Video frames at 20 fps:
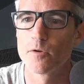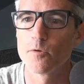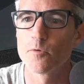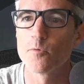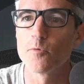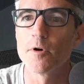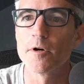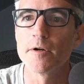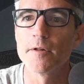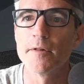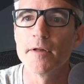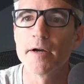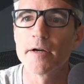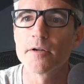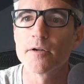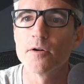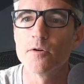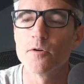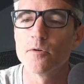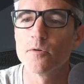where did that
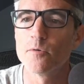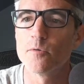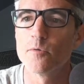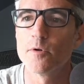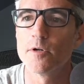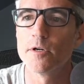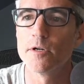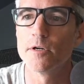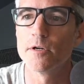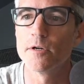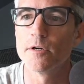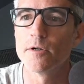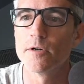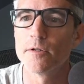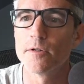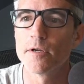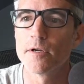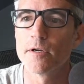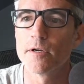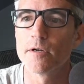go?
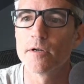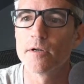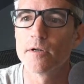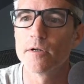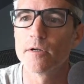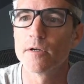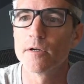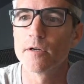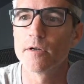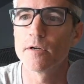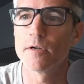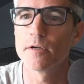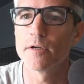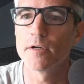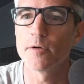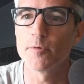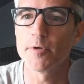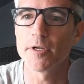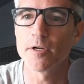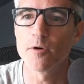
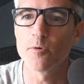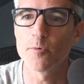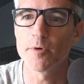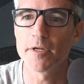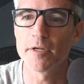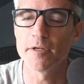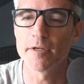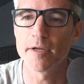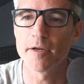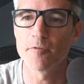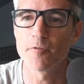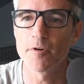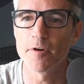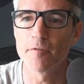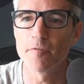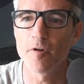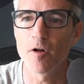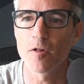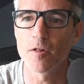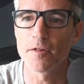Here we go. We can get rid
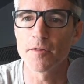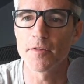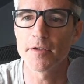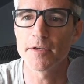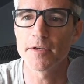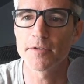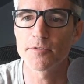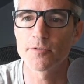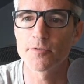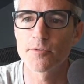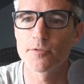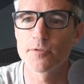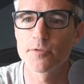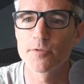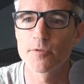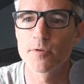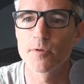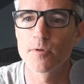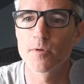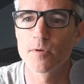of all of
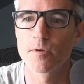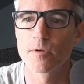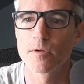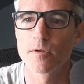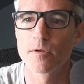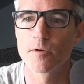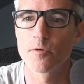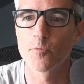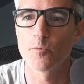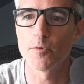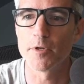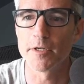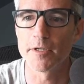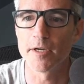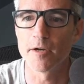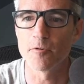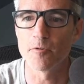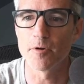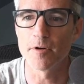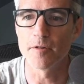this. We can
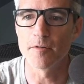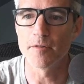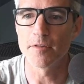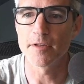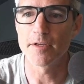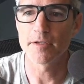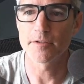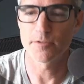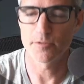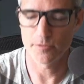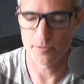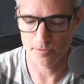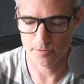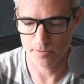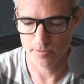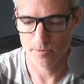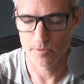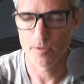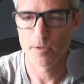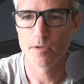get rid of this,
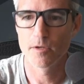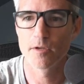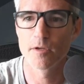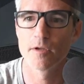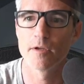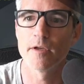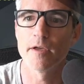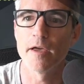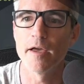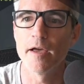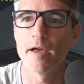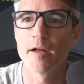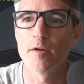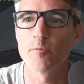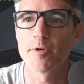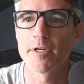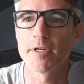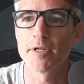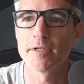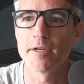and
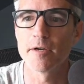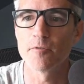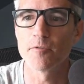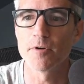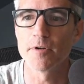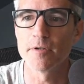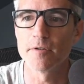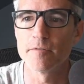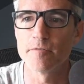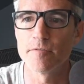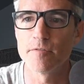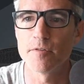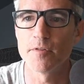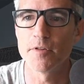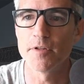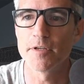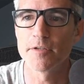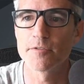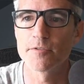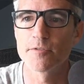we can get rid of
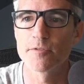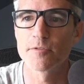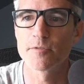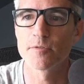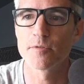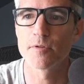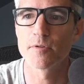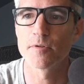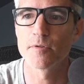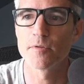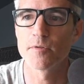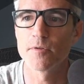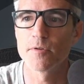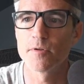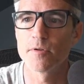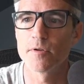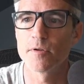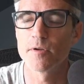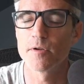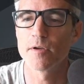this,
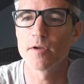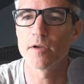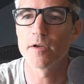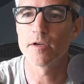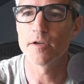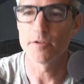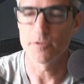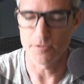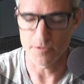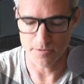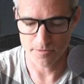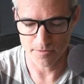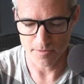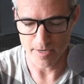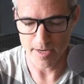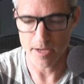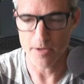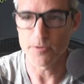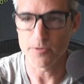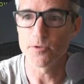and just
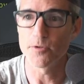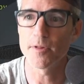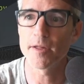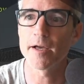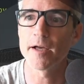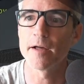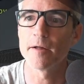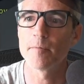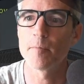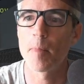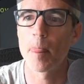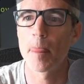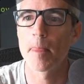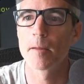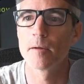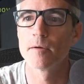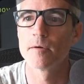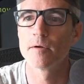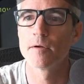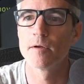now do that.
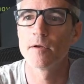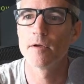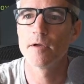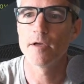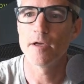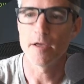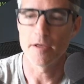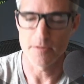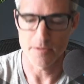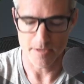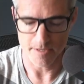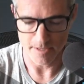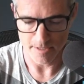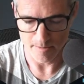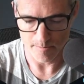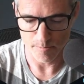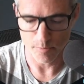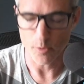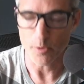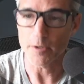And then
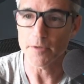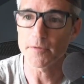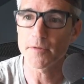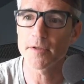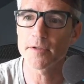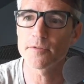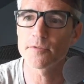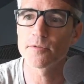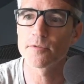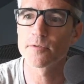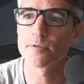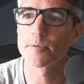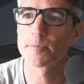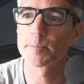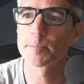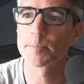import this